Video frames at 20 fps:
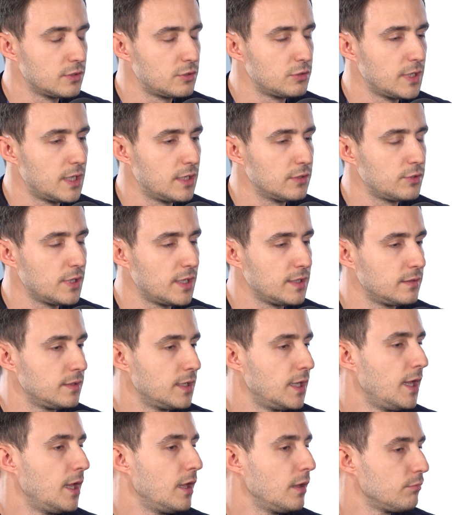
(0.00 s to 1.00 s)
in cloud,
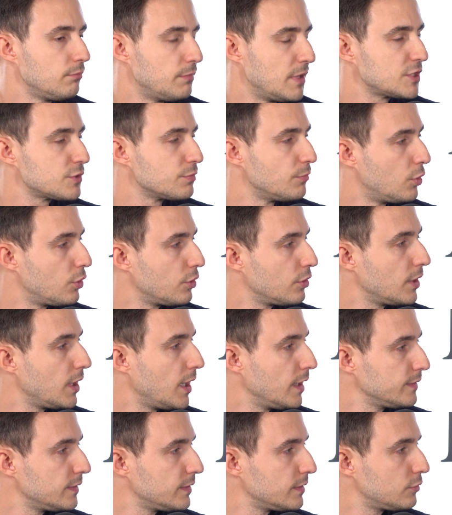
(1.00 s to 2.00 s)
and much more
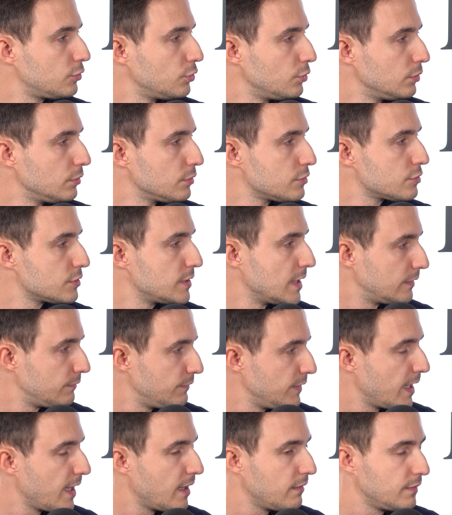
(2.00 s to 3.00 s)
other tools that
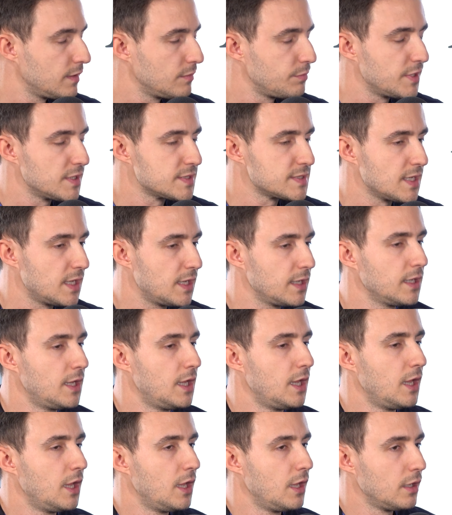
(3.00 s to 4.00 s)
we have in PSI
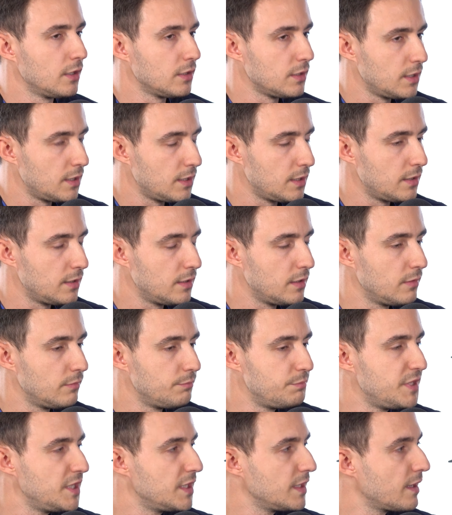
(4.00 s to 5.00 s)

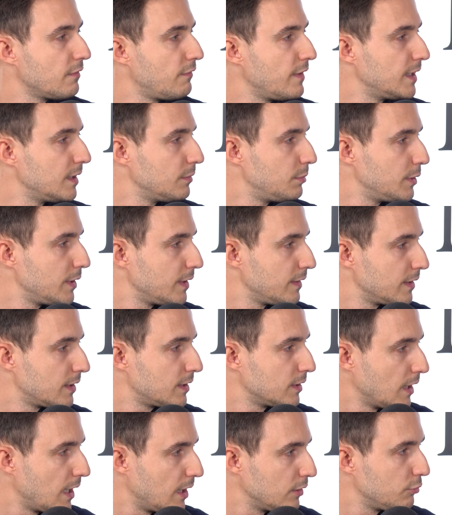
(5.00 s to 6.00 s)
being available in the
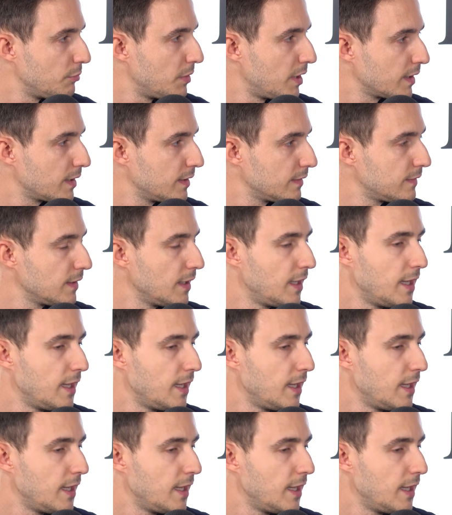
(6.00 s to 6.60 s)
cloud market.